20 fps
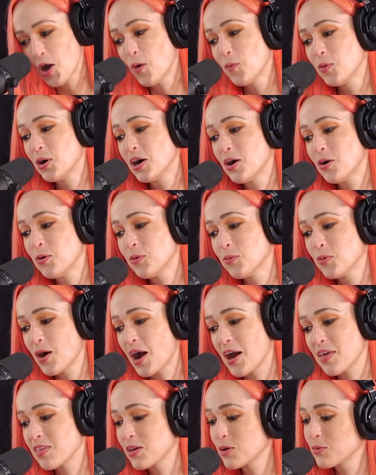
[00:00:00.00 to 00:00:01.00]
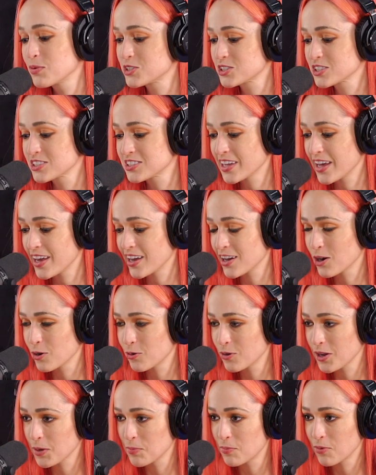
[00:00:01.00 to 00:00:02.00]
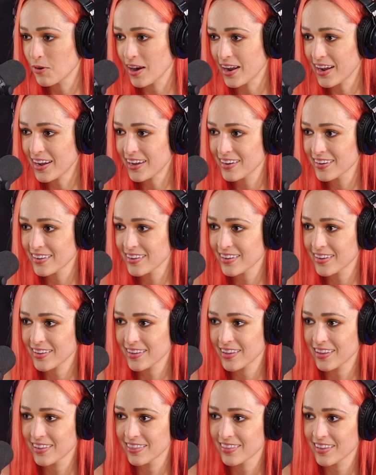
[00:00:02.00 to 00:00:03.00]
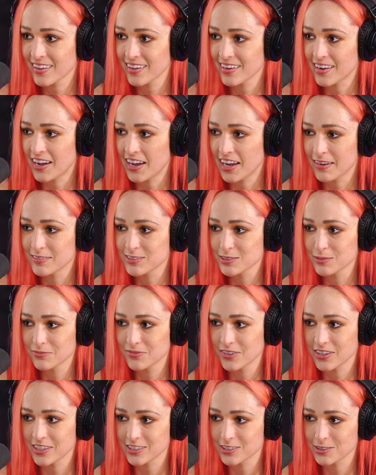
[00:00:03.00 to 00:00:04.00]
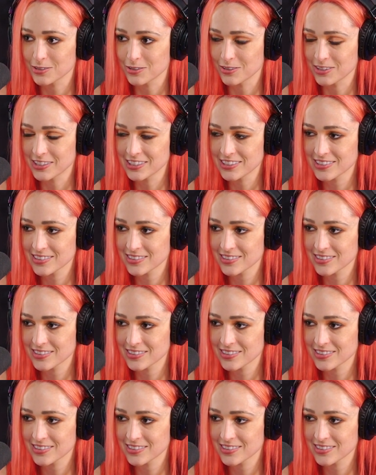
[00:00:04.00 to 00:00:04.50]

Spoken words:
Well, I think we should take a quick break, and then I have some funny stories.